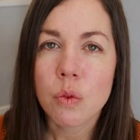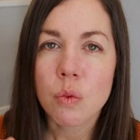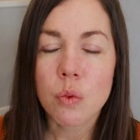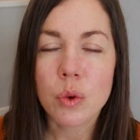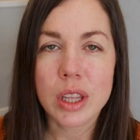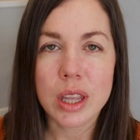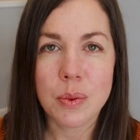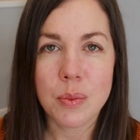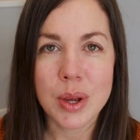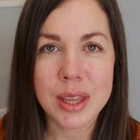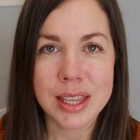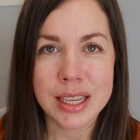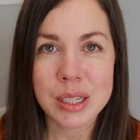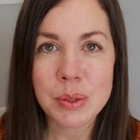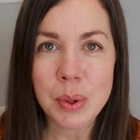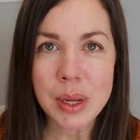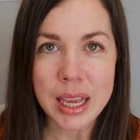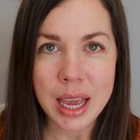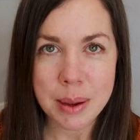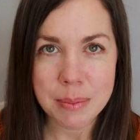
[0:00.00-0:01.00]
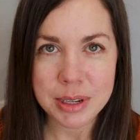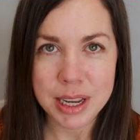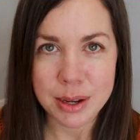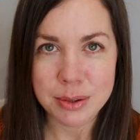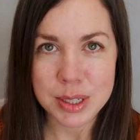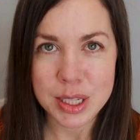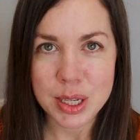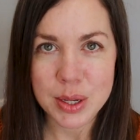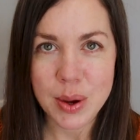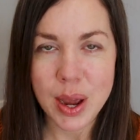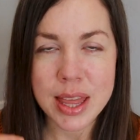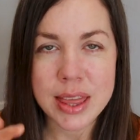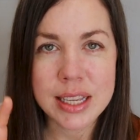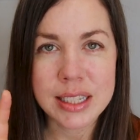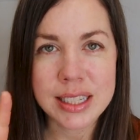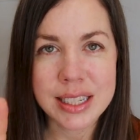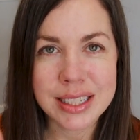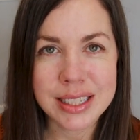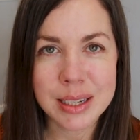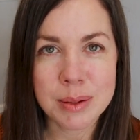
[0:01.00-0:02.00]
Really what this one came down to, and
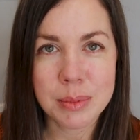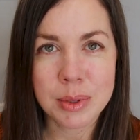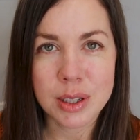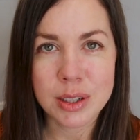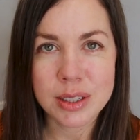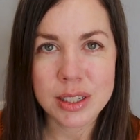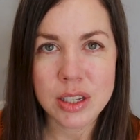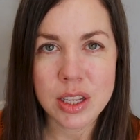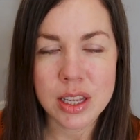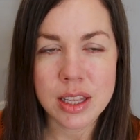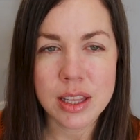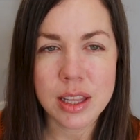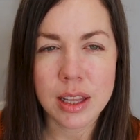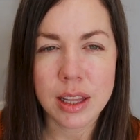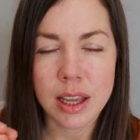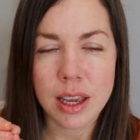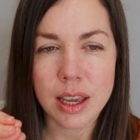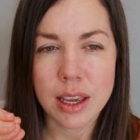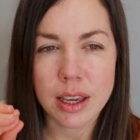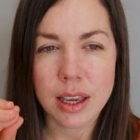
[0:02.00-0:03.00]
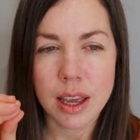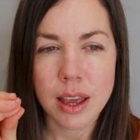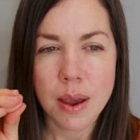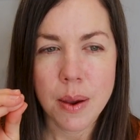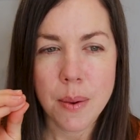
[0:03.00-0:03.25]
this is similar to